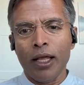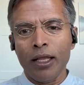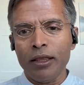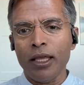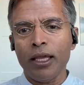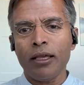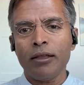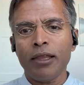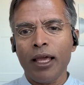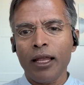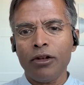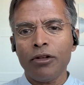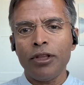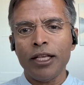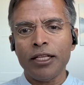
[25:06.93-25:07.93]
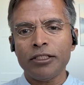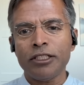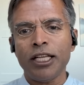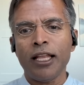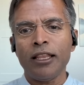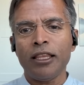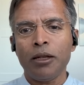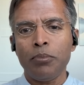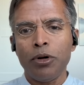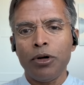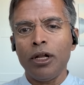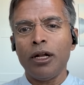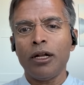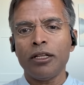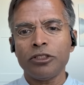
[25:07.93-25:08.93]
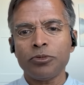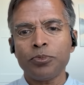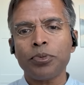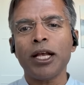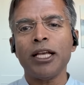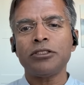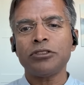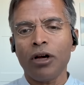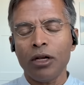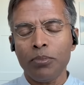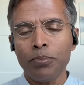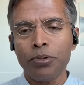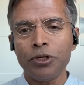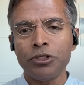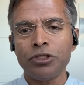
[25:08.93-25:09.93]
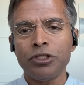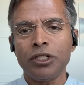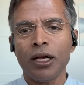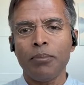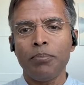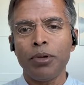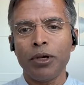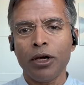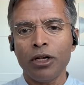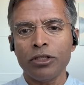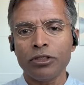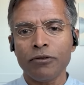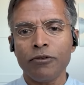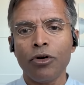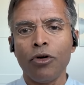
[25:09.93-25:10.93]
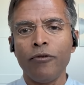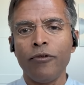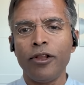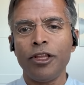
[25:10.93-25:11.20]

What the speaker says: I think that to the extent that Moderna's price got pushed up because of COVID,